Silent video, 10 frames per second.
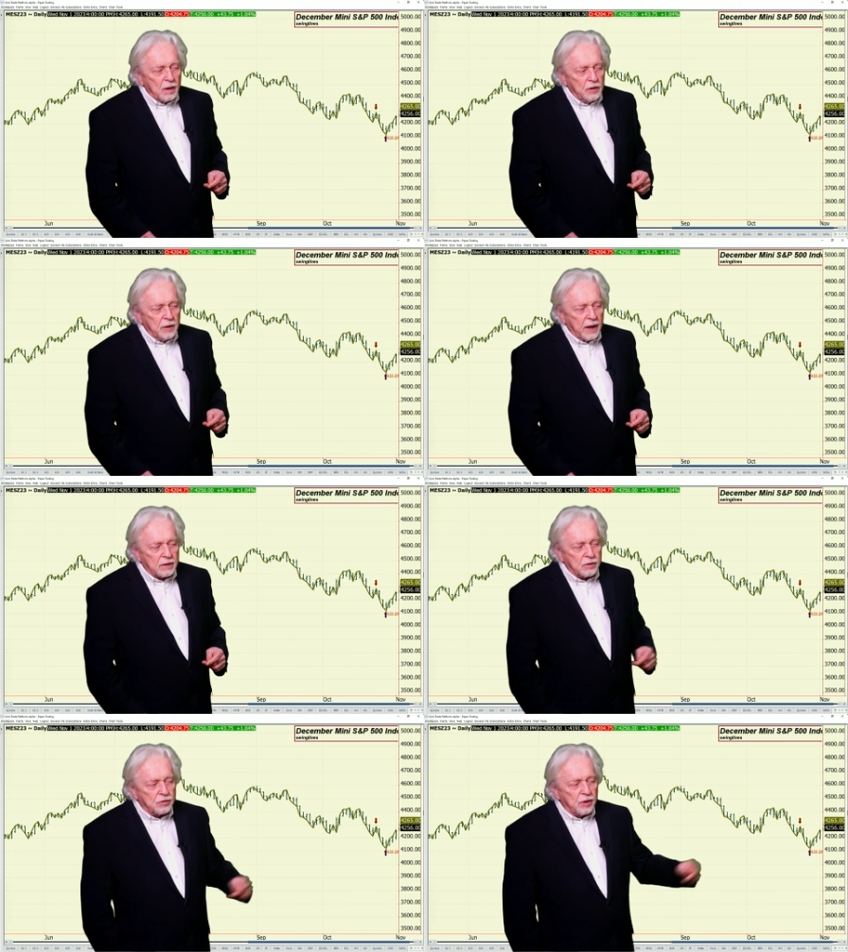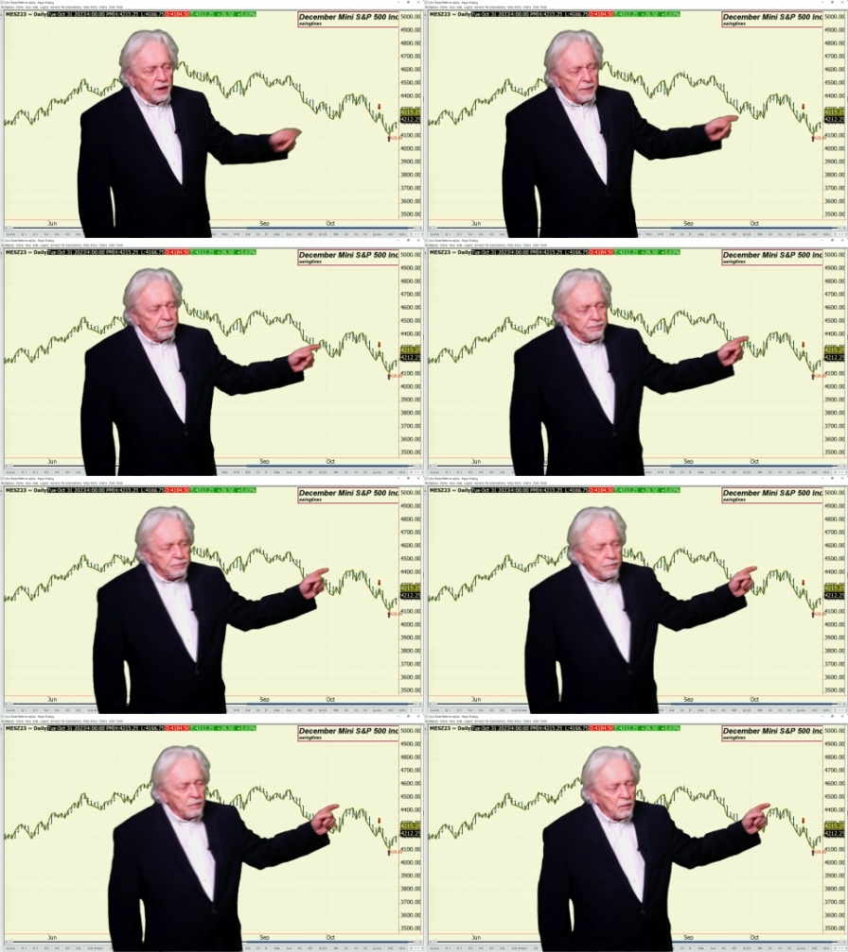You get to see it.
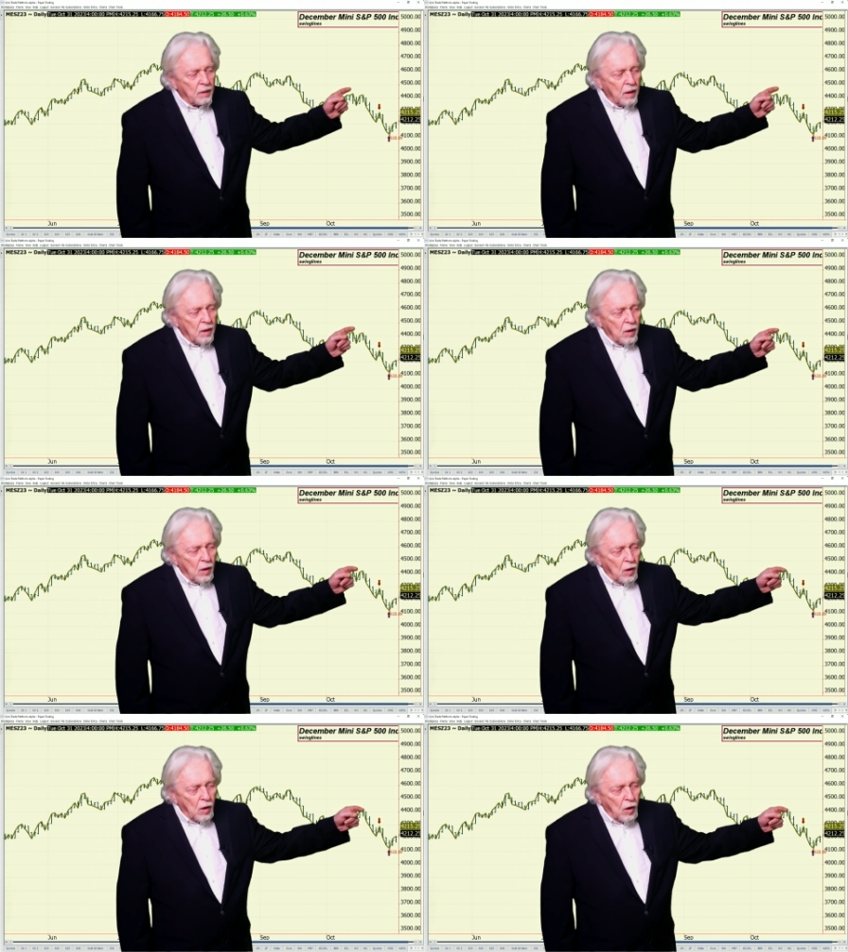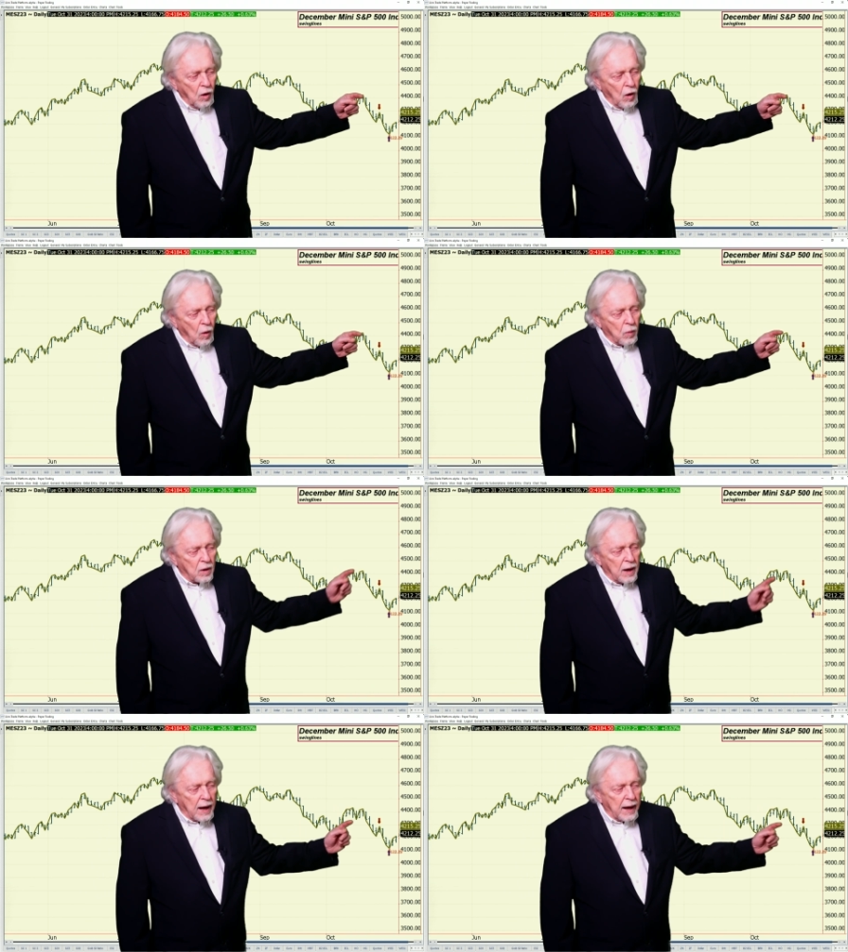
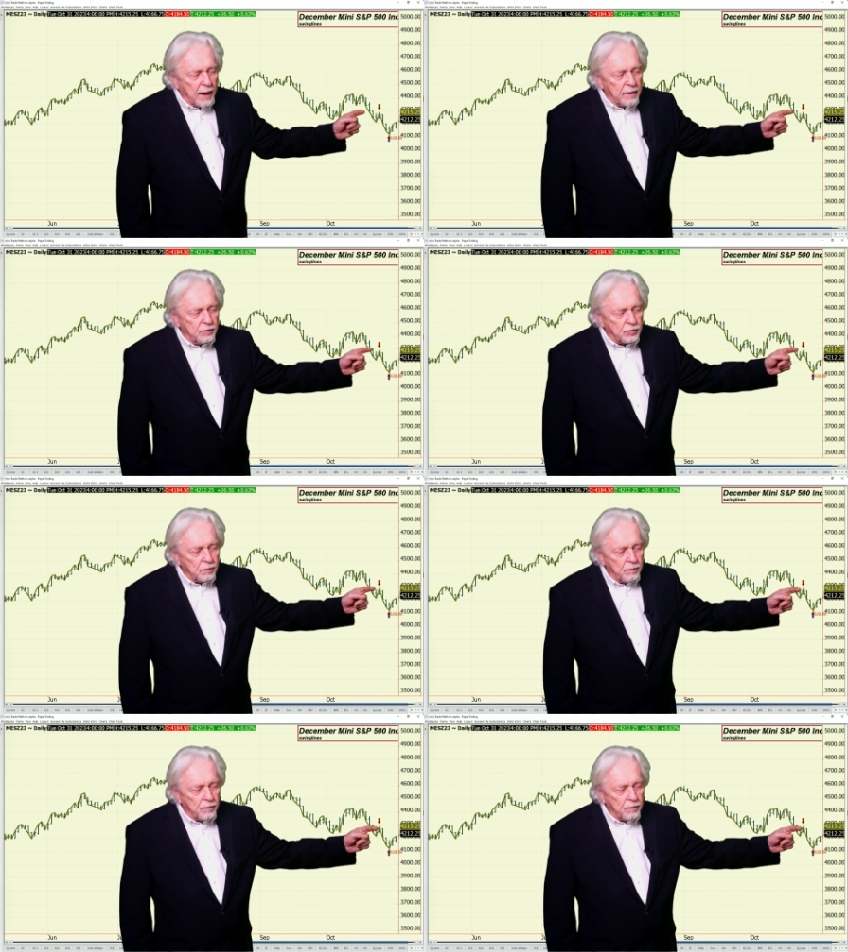Lower highs,